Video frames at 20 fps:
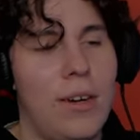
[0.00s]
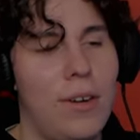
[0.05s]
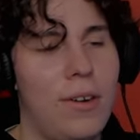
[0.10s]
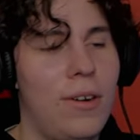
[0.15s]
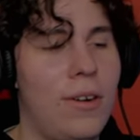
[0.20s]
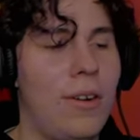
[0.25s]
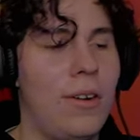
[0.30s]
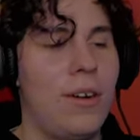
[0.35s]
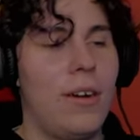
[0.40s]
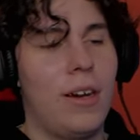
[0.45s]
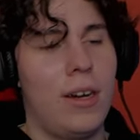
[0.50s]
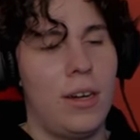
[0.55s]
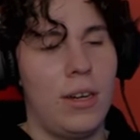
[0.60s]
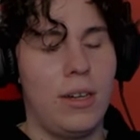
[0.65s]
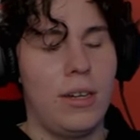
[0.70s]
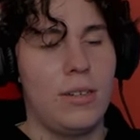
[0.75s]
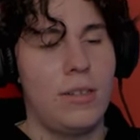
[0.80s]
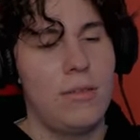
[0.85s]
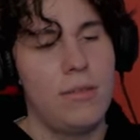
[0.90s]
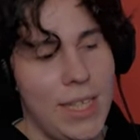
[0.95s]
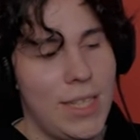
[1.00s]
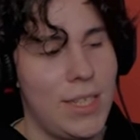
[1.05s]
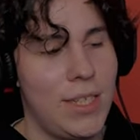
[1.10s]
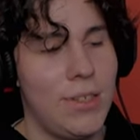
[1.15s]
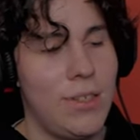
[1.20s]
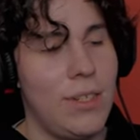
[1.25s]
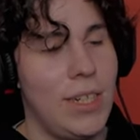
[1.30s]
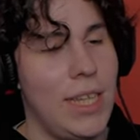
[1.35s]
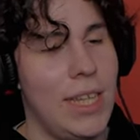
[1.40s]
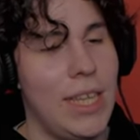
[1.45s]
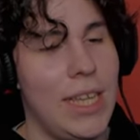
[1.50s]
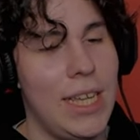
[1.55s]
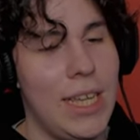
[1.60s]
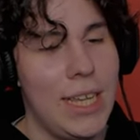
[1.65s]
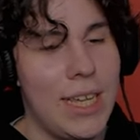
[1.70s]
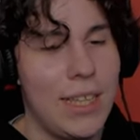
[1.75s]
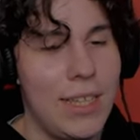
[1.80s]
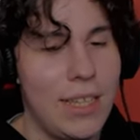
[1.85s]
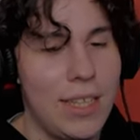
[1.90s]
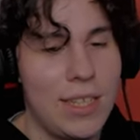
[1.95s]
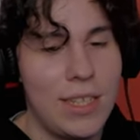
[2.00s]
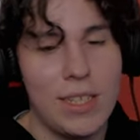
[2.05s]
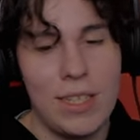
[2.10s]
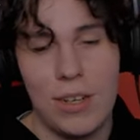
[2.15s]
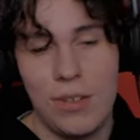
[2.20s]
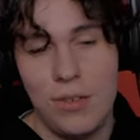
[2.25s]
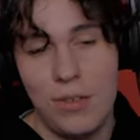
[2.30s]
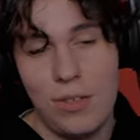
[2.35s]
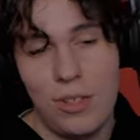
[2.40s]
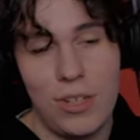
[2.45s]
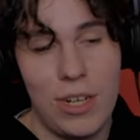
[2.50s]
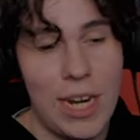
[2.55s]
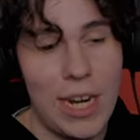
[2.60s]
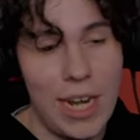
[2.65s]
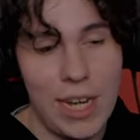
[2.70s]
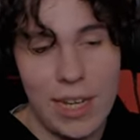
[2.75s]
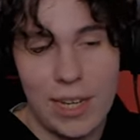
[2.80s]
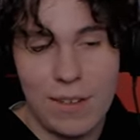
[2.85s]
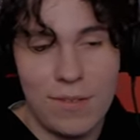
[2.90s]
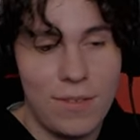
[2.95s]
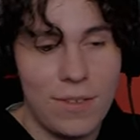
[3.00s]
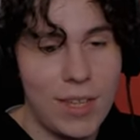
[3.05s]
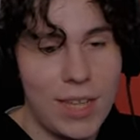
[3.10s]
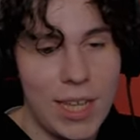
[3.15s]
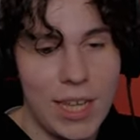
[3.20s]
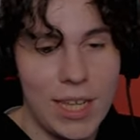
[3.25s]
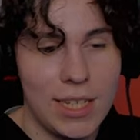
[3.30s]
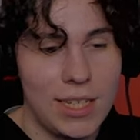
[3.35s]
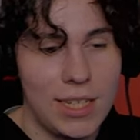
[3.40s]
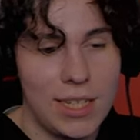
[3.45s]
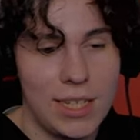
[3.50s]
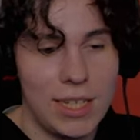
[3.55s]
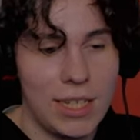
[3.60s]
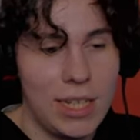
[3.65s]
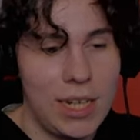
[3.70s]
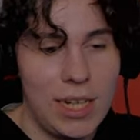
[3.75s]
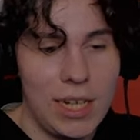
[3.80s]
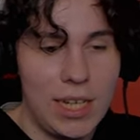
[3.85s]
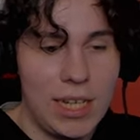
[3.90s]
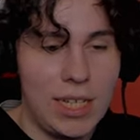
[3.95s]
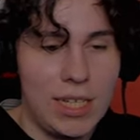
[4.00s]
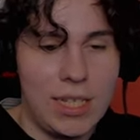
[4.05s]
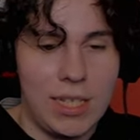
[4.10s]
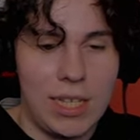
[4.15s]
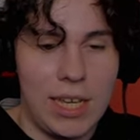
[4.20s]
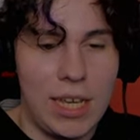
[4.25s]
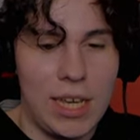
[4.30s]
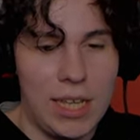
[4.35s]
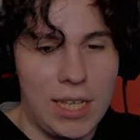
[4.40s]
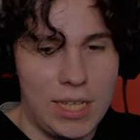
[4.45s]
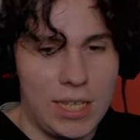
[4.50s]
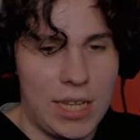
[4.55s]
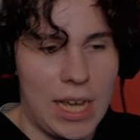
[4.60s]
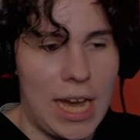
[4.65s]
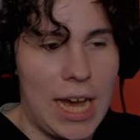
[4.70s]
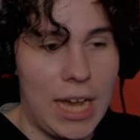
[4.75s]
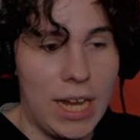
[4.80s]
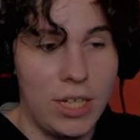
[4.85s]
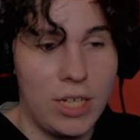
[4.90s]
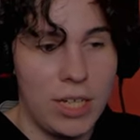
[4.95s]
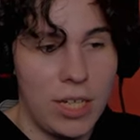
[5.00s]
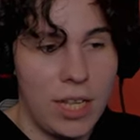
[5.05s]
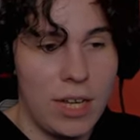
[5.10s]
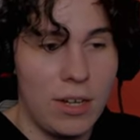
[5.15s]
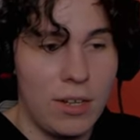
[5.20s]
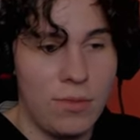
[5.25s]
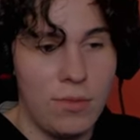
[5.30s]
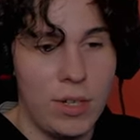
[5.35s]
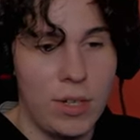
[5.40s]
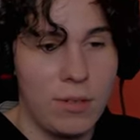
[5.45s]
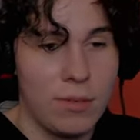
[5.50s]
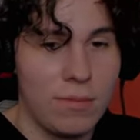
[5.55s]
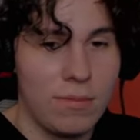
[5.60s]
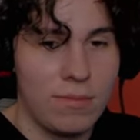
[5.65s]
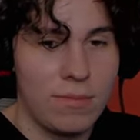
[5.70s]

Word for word: Oh, this song, the this soundtrack for this series is actually unreal.